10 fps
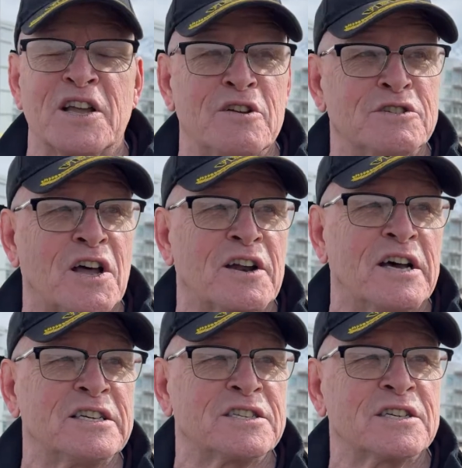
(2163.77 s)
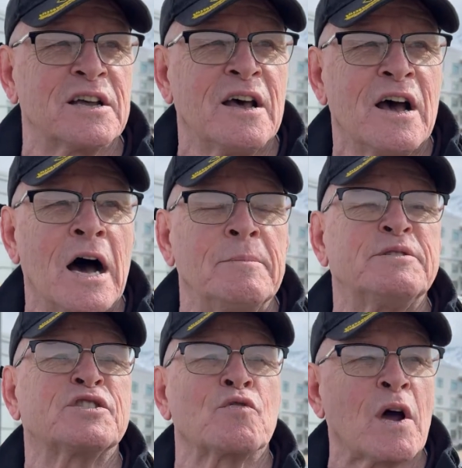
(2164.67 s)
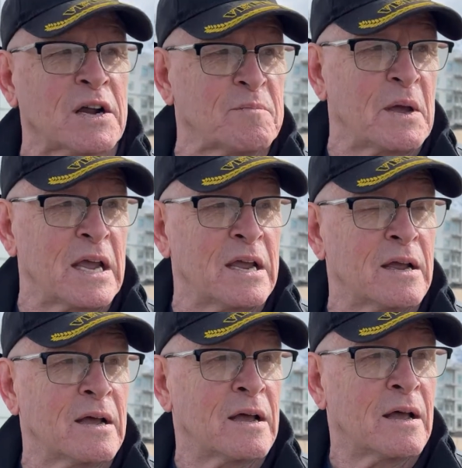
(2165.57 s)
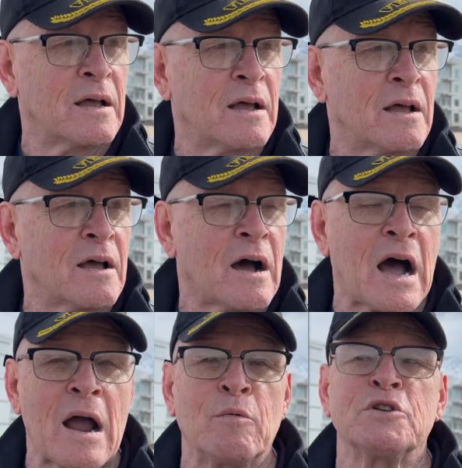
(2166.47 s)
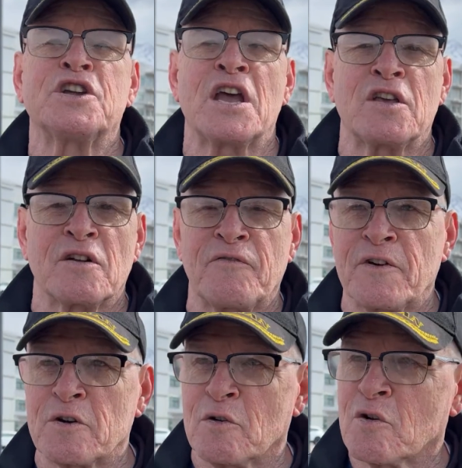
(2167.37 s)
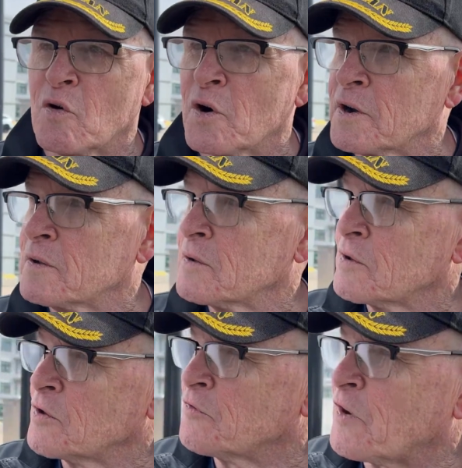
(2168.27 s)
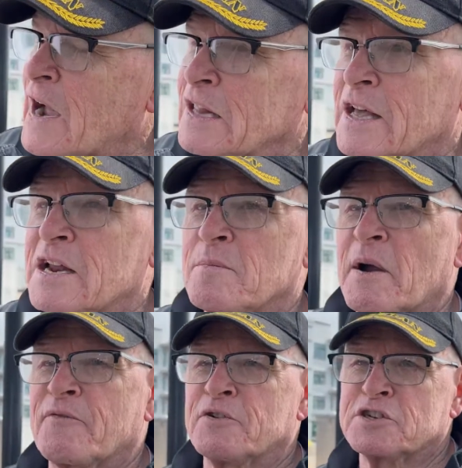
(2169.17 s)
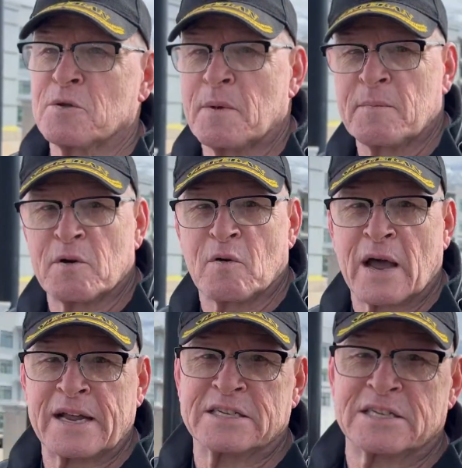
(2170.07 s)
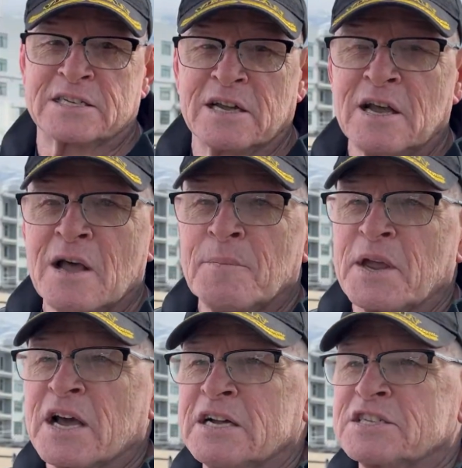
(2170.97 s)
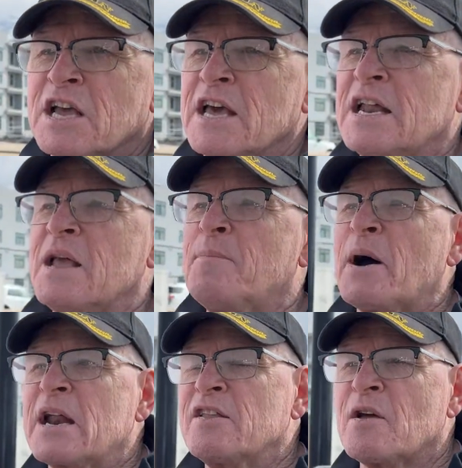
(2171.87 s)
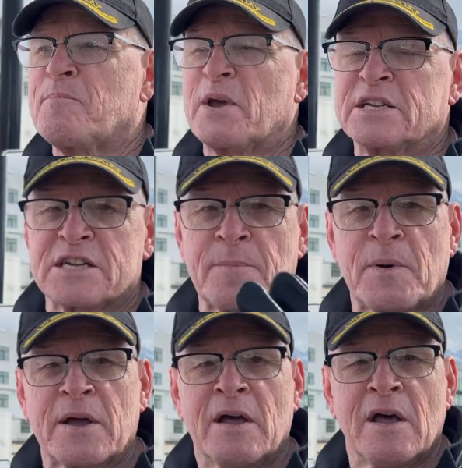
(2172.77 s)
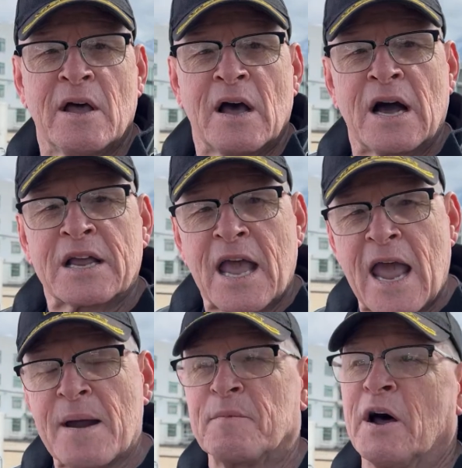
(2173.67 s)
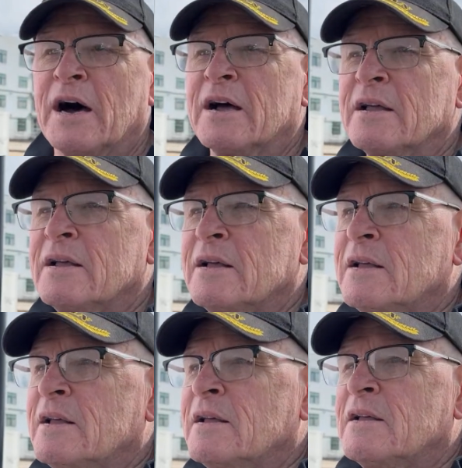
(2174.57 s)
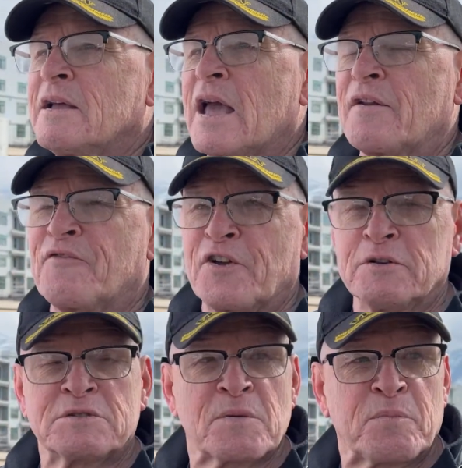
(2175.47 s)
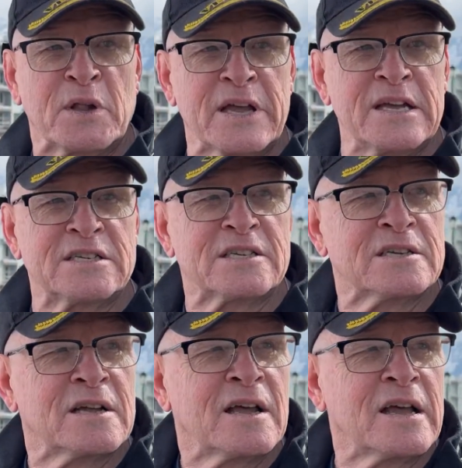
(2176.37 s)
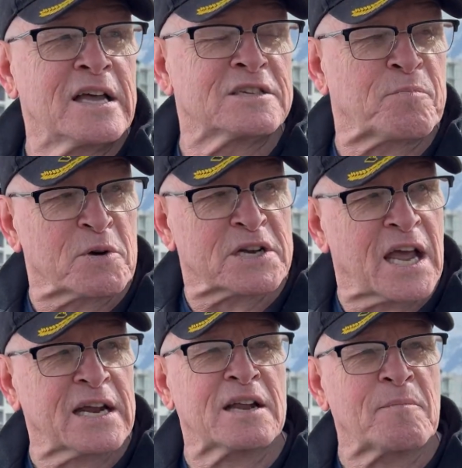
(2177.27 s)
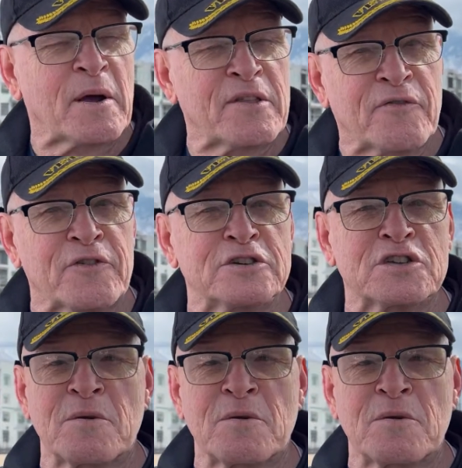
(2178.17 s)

they use on us, obstruct me, I will take you to federal court. You violated my First Amendment rights. Because anybody that picks up a camera and films the police is protected by the First